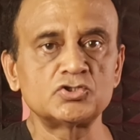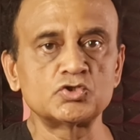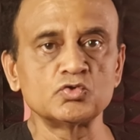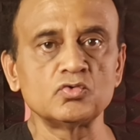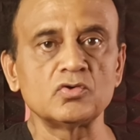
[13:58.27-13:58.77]

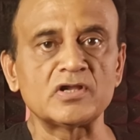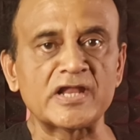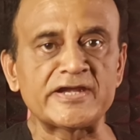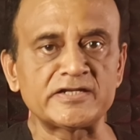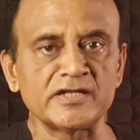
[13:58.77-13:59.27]
to
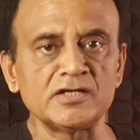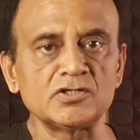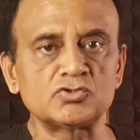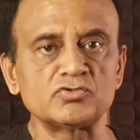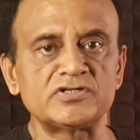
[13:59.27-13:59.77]
lighting
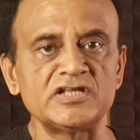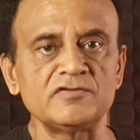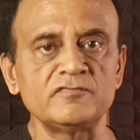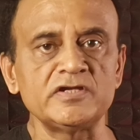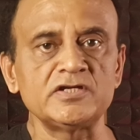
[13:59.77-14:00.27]
to
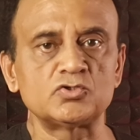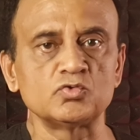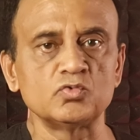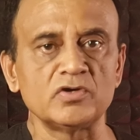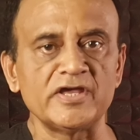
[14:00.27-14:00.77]
TV
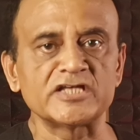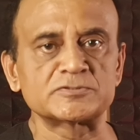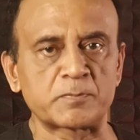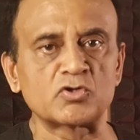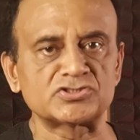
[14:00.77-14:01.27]
to
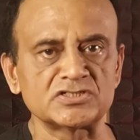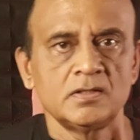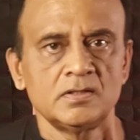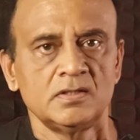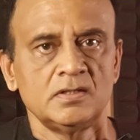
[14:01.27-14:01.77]
explosions.